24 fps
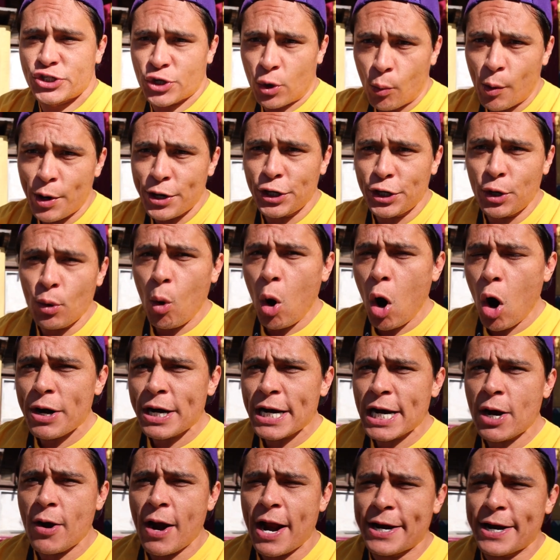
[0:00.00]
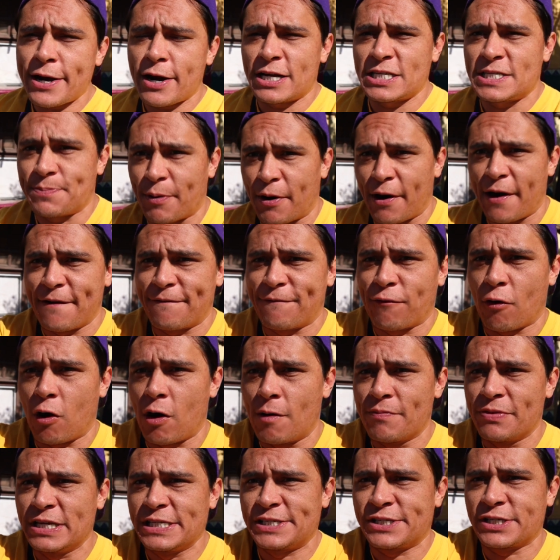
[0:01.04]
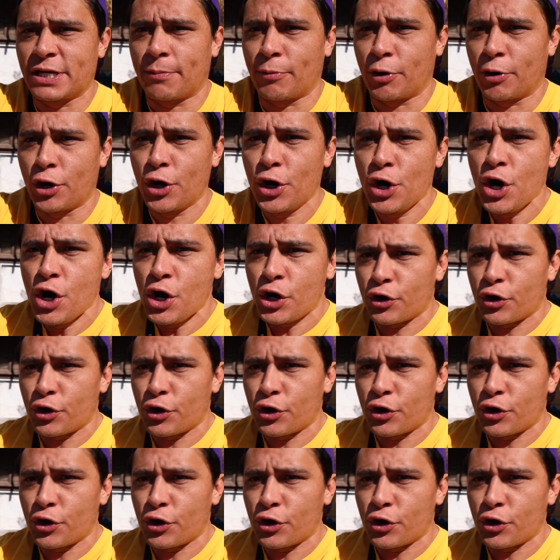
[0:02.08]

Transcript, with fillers: So when you are here at Knott's Berry Farm this summer,